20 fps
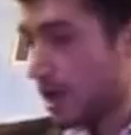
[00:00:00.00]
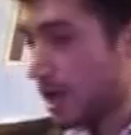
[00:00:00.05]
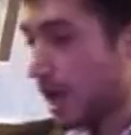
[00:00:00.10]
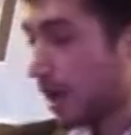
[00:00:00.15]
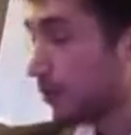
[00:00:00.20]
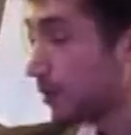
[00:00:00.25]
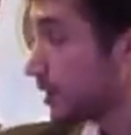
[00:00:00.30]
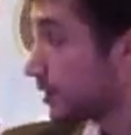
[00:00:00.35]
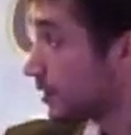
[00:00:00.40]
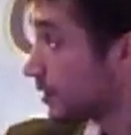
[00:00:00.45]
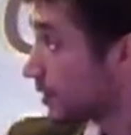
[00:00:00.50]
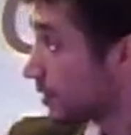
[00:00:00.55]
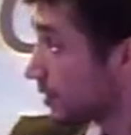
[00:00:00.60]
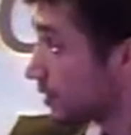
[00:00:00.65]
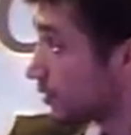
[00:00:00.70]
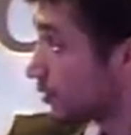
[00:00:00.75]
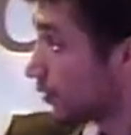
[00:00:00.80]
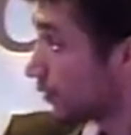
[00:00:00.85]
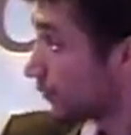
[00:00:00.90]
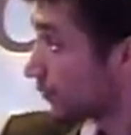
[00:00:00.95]
I will
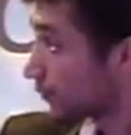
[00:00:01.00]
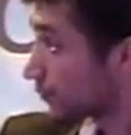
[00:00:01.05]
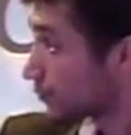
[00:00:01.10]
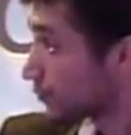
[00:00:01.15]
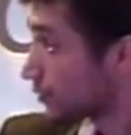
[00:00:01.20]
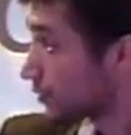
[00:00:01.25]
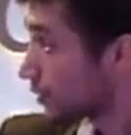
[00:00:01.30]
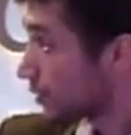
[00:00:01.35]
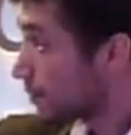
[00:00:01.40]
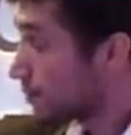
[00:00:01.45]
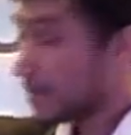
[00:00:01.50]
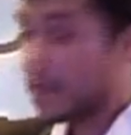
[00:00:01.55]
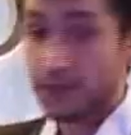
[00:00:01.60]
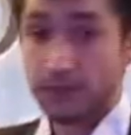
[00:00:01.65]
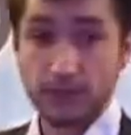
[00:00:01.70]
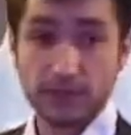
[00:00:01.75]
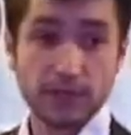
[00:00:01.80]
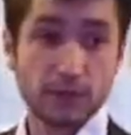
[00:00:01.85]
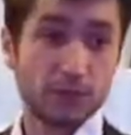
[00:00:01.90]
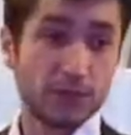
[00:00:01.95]
go through the
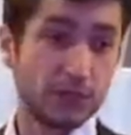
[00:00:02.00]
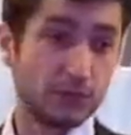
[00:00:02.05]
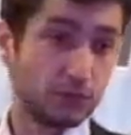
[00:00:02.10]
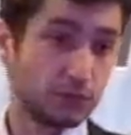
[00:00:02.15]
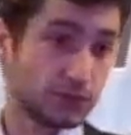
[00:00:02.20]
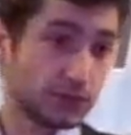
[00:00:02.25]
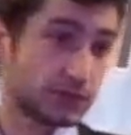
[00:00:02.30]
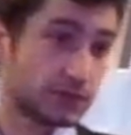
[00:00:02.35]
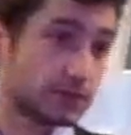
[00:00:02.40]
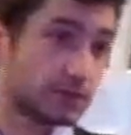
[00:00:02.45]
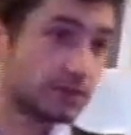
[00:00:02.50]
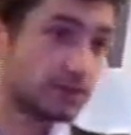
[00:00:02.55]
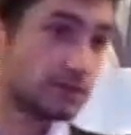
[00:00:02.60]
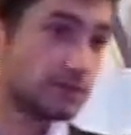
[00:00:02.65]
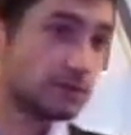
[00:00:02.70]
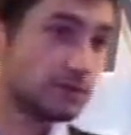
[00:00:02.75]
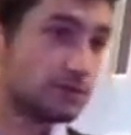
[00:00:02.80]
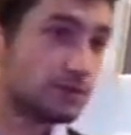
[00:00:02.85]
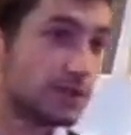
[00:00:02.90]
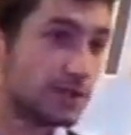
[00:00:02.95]
method that we used
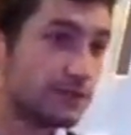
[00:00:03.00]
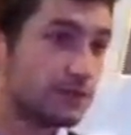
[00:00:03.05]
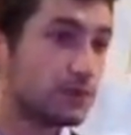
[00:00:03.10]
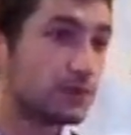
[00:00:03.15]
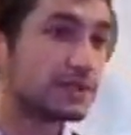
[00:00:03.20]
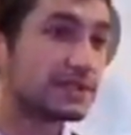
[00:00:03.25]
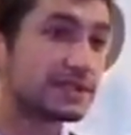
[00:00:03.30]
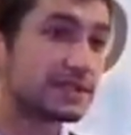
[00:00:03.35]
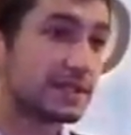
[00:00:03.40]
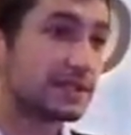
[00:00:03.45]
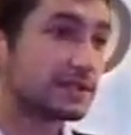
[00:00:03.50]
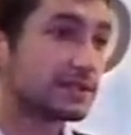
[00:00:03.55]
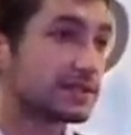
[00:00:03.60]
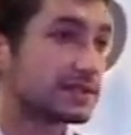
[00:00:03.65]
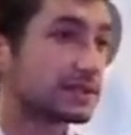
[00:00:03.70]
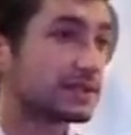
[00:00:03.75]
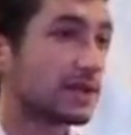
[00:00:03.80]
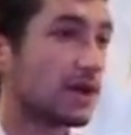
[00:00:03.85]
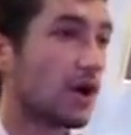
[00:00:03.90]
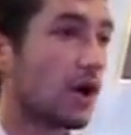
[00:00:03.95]
to give you a
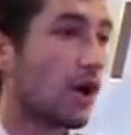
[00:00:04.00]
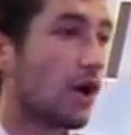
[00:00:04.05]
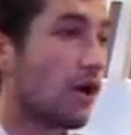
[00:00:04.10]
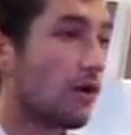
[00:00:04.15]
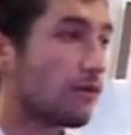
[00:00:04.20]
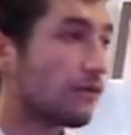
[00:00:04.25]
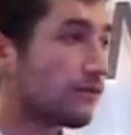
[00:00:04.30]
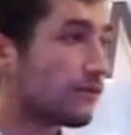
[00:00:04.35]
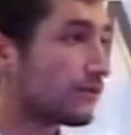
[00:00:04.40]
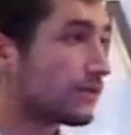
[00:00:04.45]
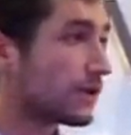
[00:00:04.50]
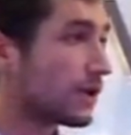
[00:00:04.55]
sense of